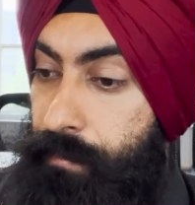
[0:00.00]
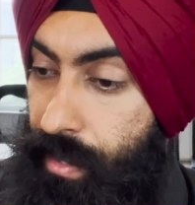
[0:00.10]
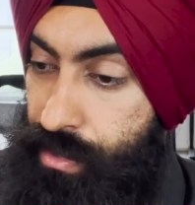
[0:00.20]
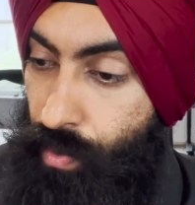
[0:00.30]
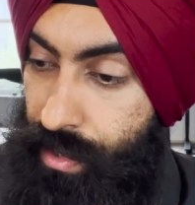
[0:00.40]

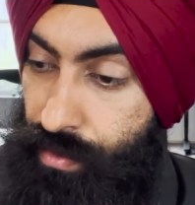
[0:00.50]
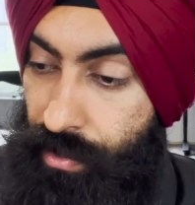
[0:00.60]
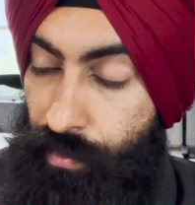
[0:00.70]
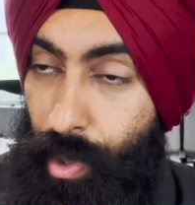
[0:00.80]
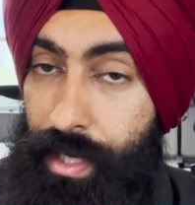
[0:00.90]
In
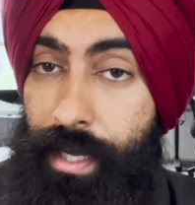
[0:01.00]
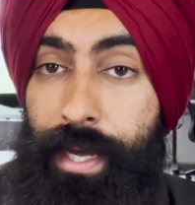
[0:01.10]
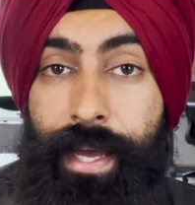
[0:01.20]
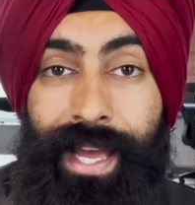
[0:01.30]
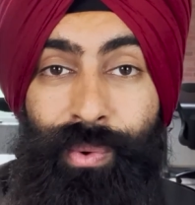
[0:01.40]
2021,
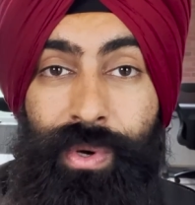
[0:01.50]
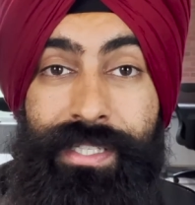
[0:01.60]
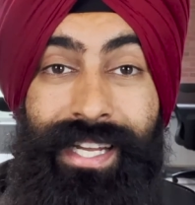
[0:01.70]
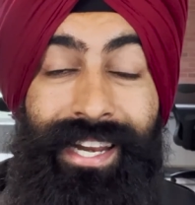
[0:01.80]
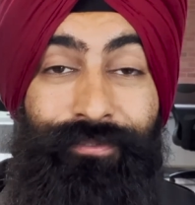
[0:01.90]
it
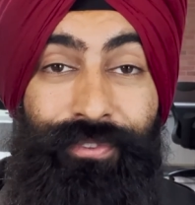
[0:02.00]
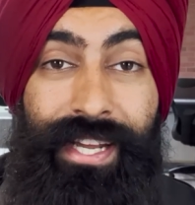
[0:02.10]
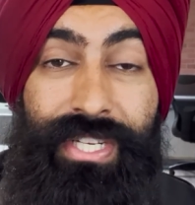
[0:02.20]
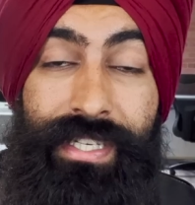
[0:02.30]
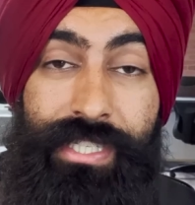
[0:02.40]
was that
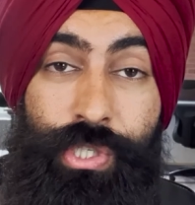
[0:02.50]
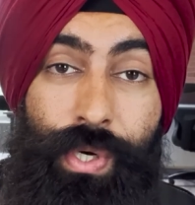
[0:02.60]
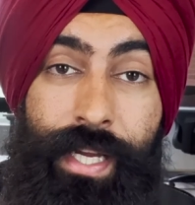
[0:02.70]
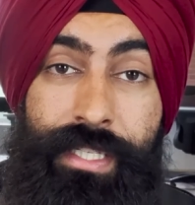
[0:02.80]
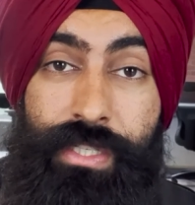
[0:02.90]
inflation is
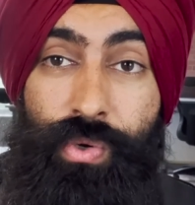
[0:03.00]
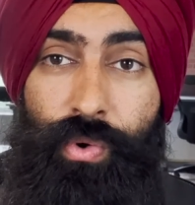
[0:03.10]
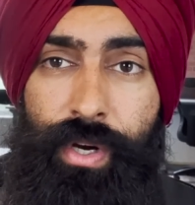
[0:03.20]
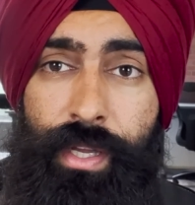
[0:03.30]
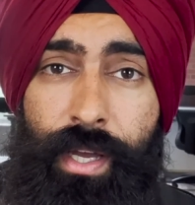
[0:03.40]
transitory.